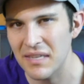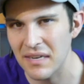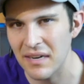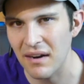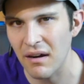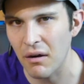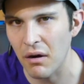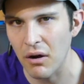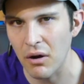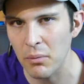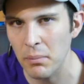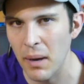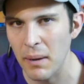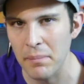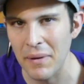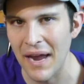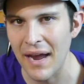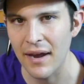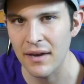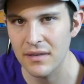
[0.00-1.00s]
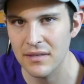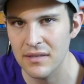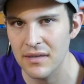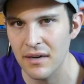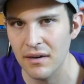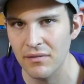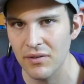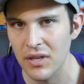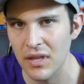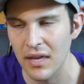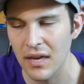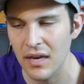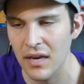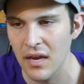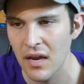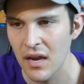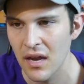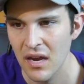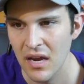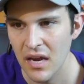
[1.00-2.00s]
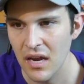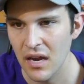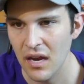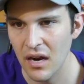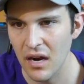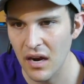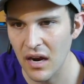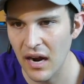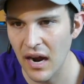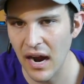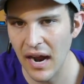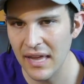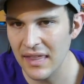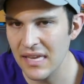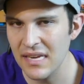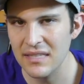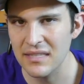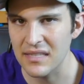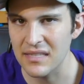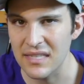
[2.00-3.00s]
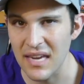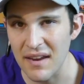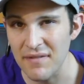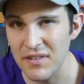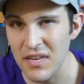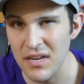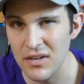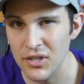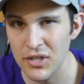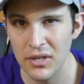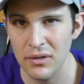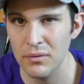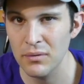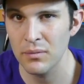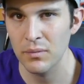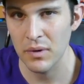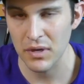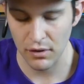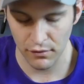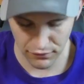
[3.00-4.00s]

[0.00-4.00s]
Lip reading: in all my packs and everything. I think it's a safety issue when you're